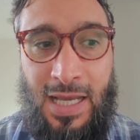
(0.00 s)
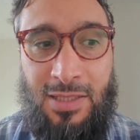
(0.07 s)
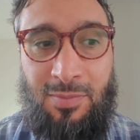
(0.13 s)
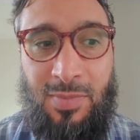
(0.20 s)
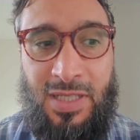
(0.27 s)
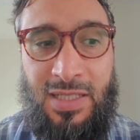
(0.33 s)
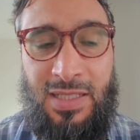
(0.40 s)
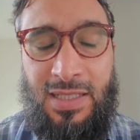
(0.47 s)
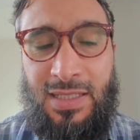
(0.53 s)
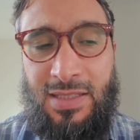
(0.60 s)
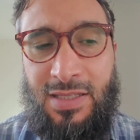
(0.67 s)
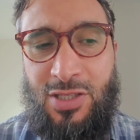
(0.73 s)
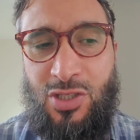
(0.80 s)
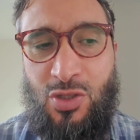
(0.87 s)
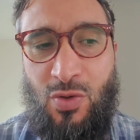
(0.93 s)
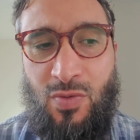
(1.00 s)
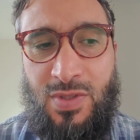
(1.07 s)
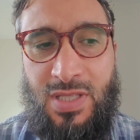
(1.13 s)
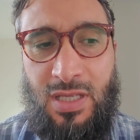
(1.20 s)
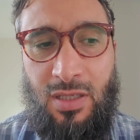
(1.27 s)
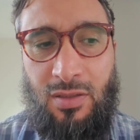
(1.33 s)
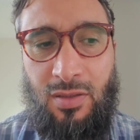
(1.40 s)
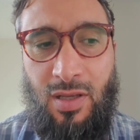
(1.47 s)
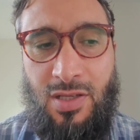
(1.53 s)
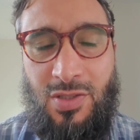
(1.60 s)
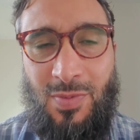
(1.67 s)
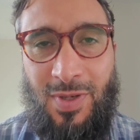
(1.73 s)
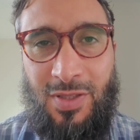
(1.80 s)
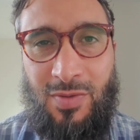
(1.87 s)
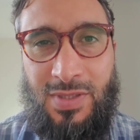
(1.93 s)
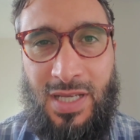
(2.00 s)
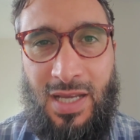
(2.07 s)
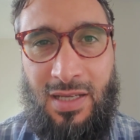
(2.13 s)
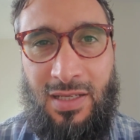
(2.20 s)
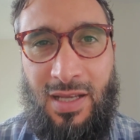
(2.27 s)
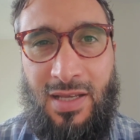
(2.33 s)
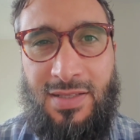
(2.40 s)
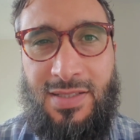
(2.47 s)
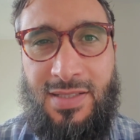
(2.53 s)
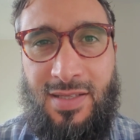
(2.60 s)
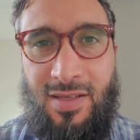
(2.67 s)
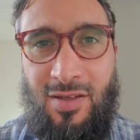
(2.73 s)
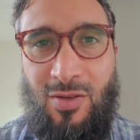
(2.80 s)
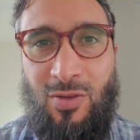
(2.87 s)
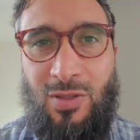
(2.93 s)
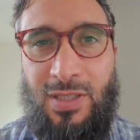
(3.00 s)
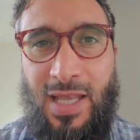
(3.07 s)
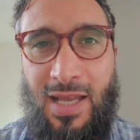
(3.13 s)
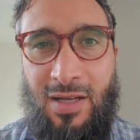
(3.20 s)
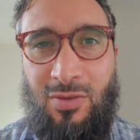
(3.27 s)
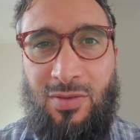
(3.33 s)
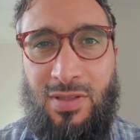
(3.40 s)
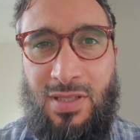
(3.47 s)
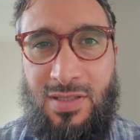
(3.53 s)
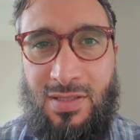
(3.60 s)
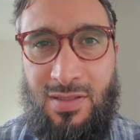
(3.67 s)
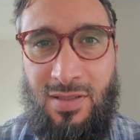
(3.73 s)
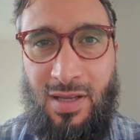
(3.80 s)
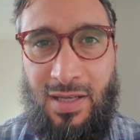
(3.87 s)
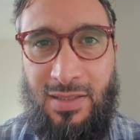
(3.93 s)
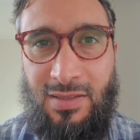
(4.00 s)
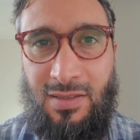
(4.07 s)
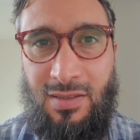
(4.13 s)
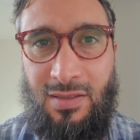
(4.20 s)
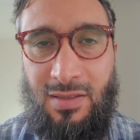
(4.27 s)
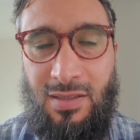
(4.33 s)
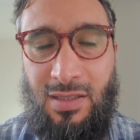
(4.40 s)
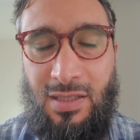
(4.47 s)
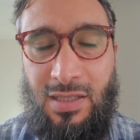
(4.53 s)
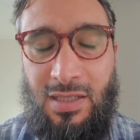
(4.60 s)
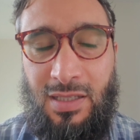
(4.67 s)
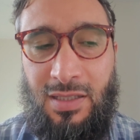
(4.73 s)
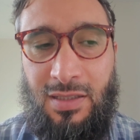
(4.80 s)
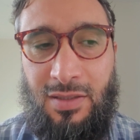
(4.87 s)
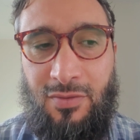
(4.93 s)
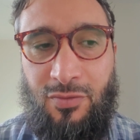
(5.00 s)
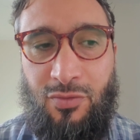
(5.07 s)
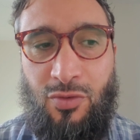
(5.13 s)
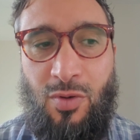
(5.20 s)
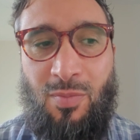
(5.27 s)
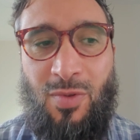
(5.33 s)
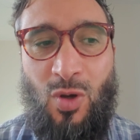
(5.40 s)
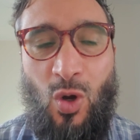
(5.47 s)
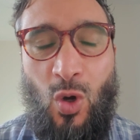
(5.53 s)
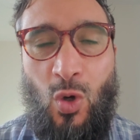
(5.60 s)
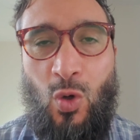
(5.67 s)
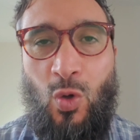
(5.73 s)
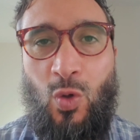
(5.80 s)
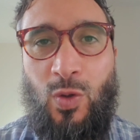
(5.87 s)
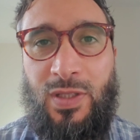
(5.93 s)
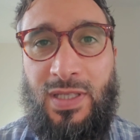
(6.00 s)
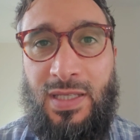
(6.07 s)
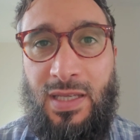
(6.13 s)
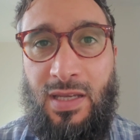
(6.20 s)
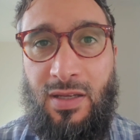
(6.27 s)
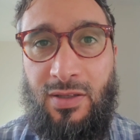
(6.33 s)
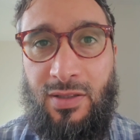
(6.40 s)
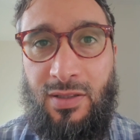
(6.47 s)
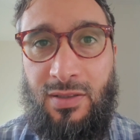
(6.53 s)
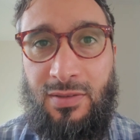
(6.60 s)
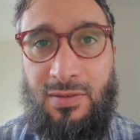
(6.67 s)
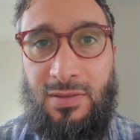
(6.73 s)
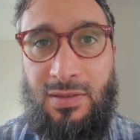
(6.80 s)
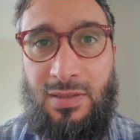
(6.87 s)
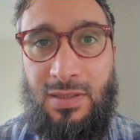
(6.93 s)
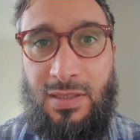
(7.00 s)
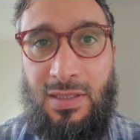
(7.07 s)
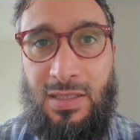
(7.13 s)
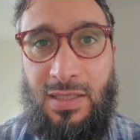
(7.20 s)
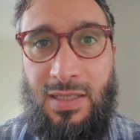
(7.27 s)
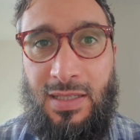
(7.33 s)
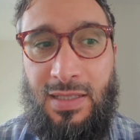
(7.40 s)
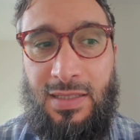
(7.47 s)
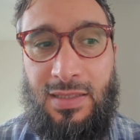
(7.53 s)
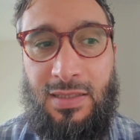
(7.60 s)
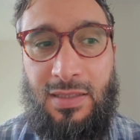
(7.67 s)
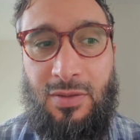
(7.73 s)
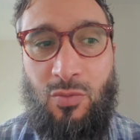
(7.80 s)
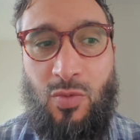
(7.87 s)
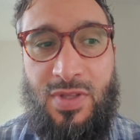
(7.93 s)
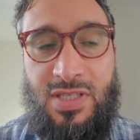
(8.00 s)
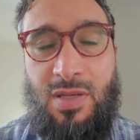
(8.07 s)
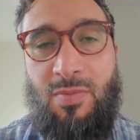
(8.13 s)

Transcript: And meaning, this shows that Allah subhanahu wa ta'ala has singled out this night from the whole year uh, with